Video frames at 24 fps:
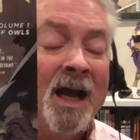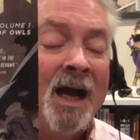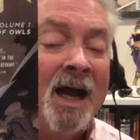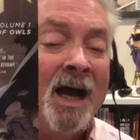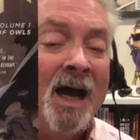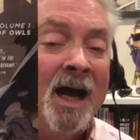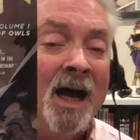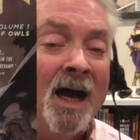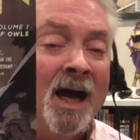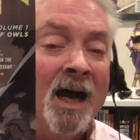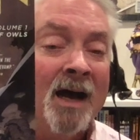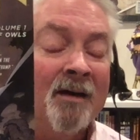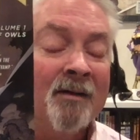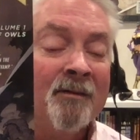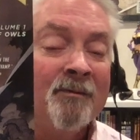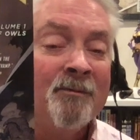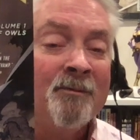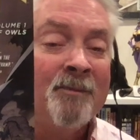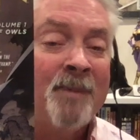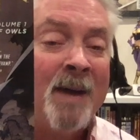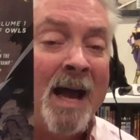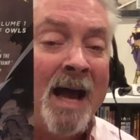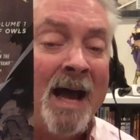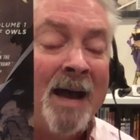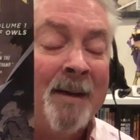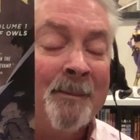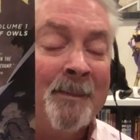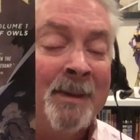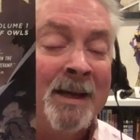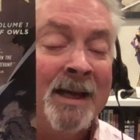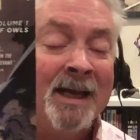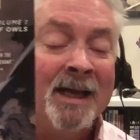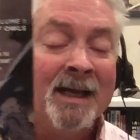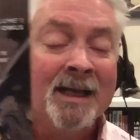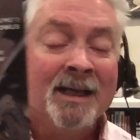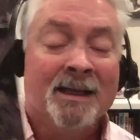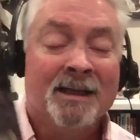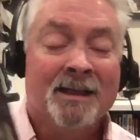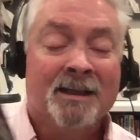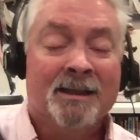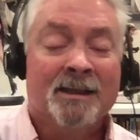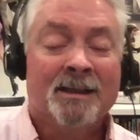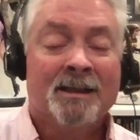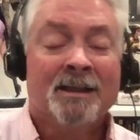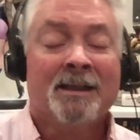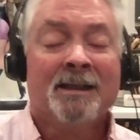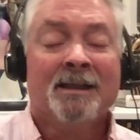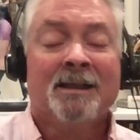of Batman.
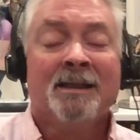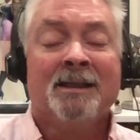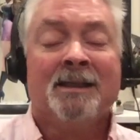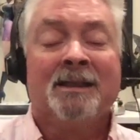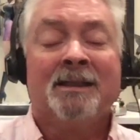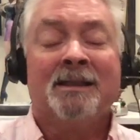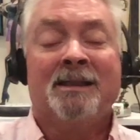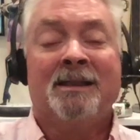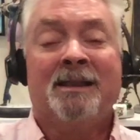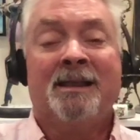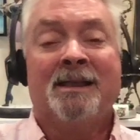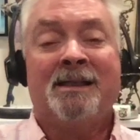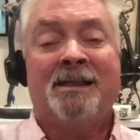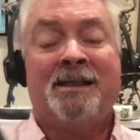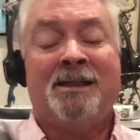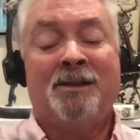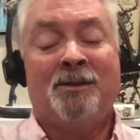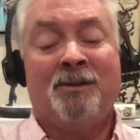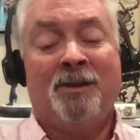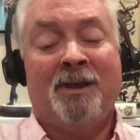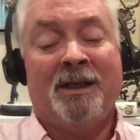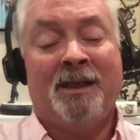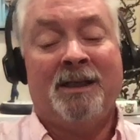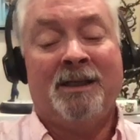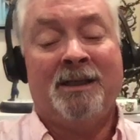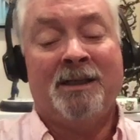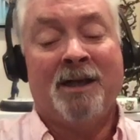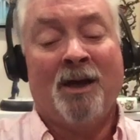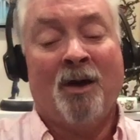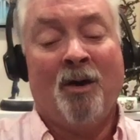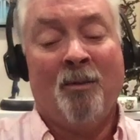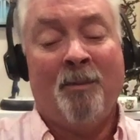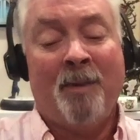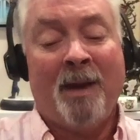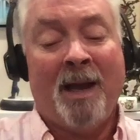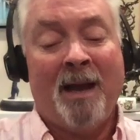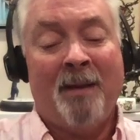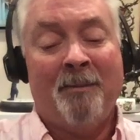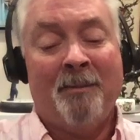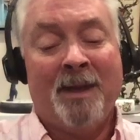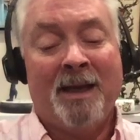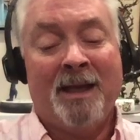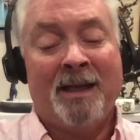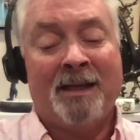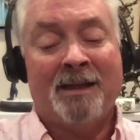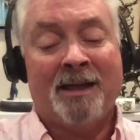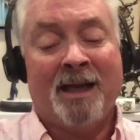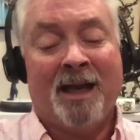This, you need no
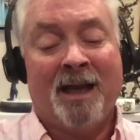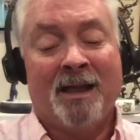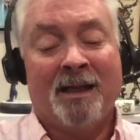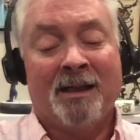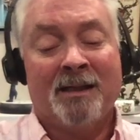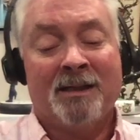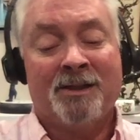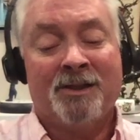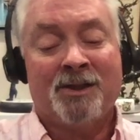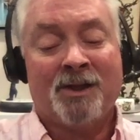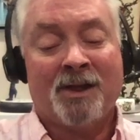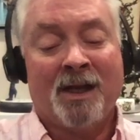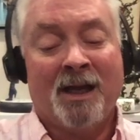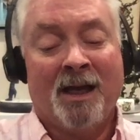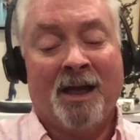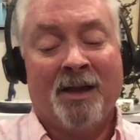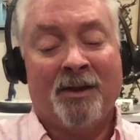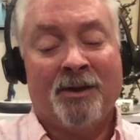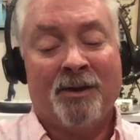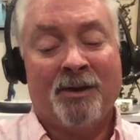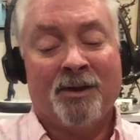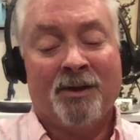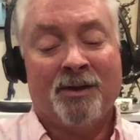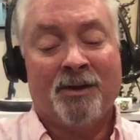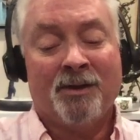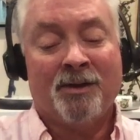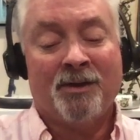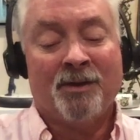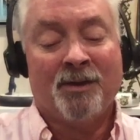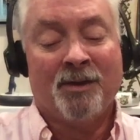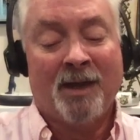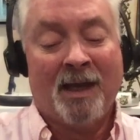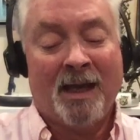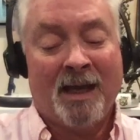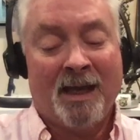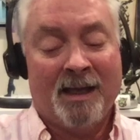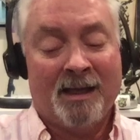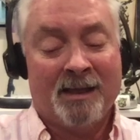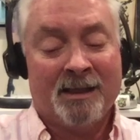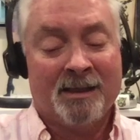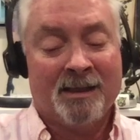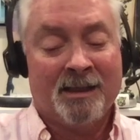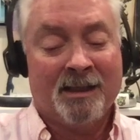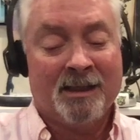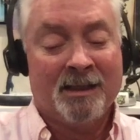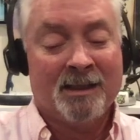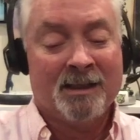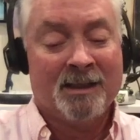Batman knowledge other
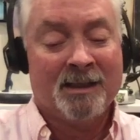than